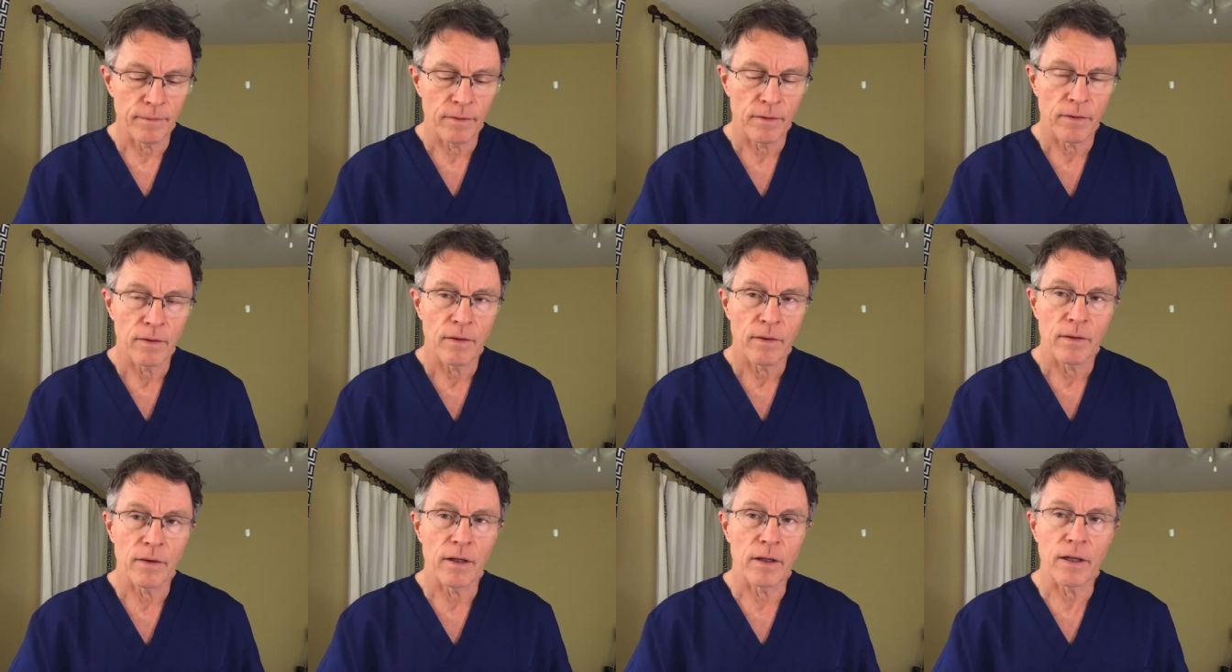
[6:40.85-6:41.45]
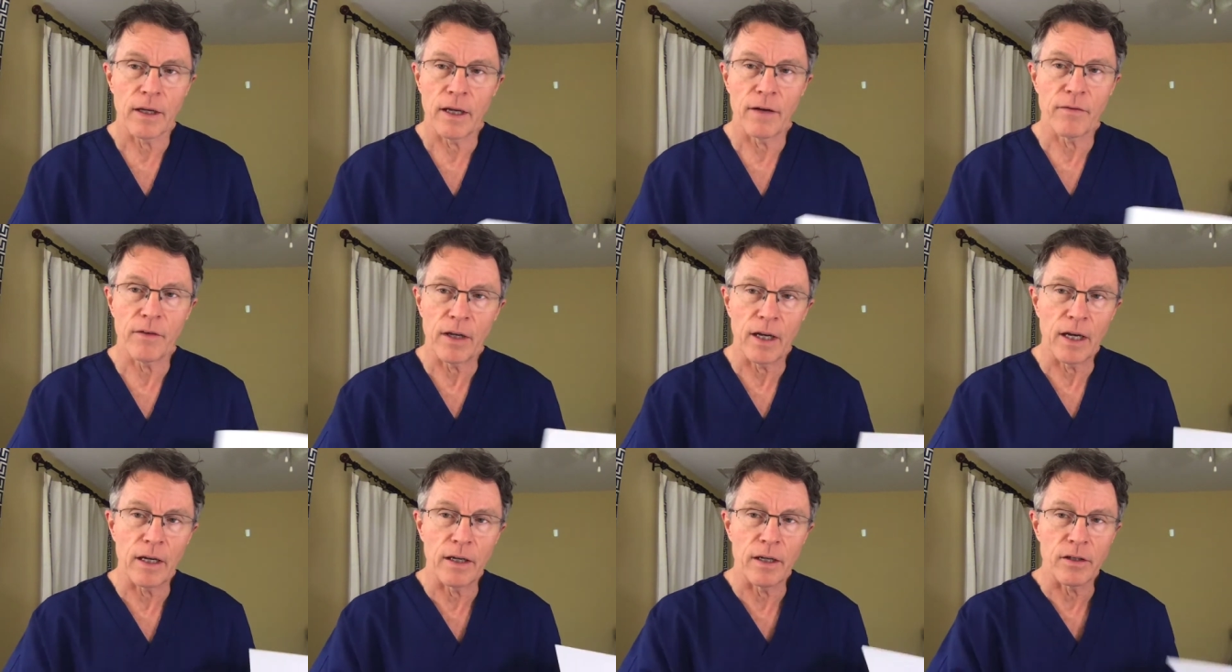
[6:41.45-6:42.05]
that the
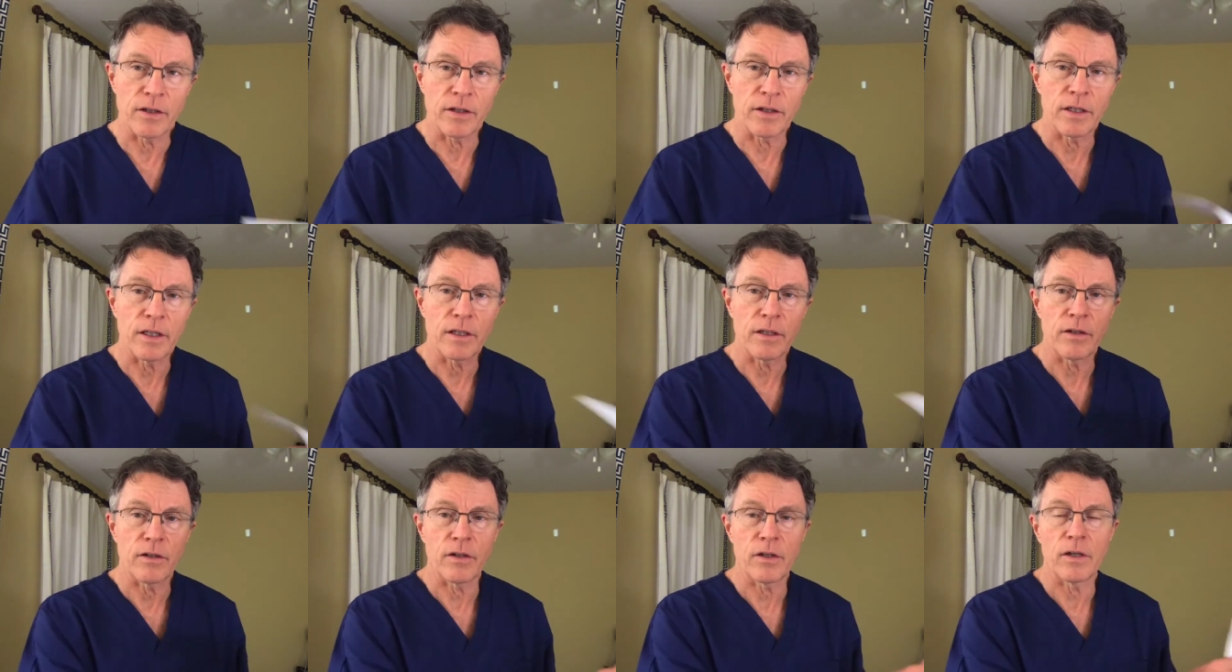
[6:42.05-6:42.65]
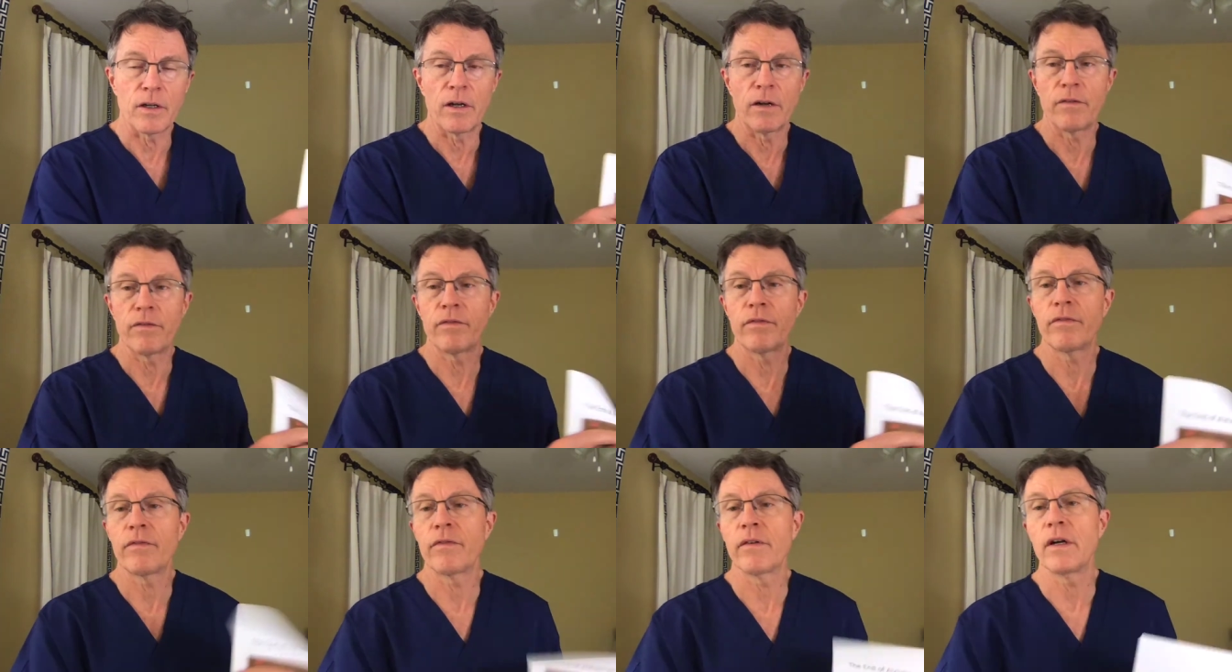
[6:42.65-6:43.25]
FDA doesn't think there's
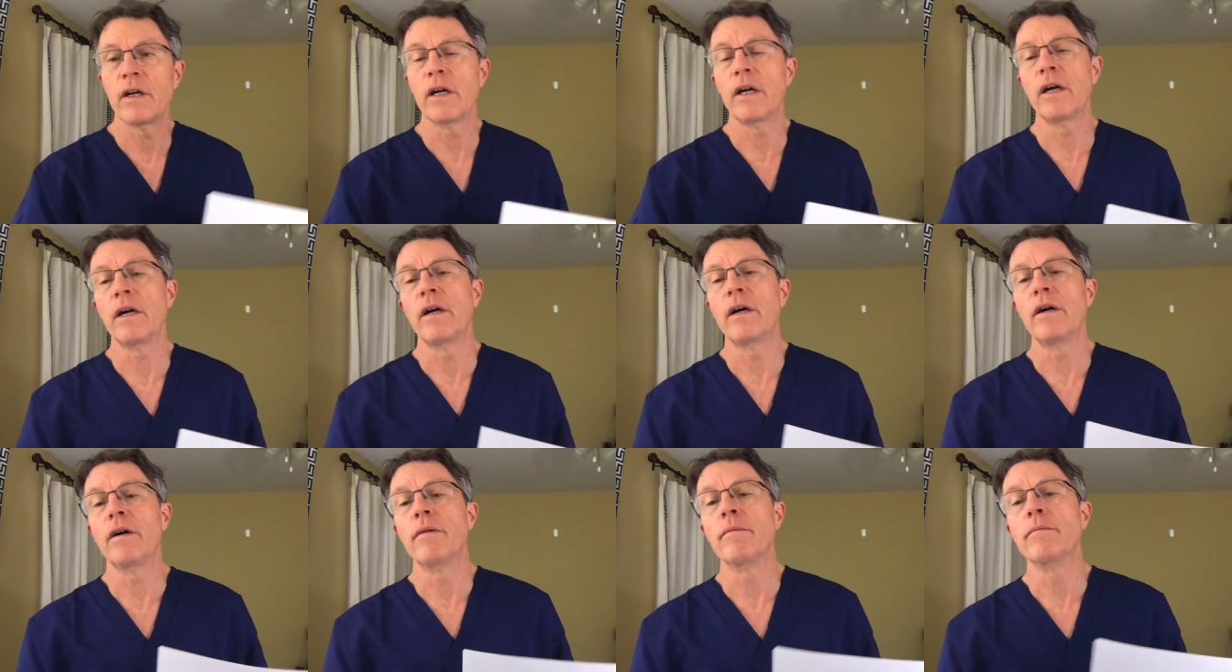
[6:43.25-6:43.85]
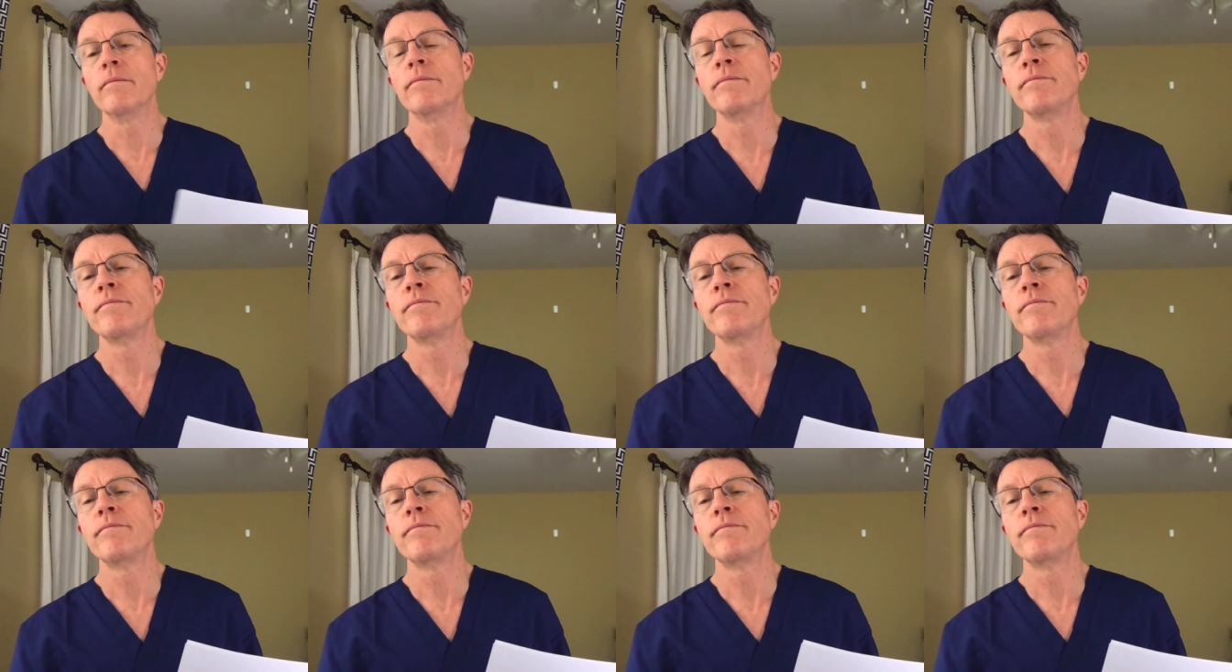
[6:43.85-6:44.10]
enough um,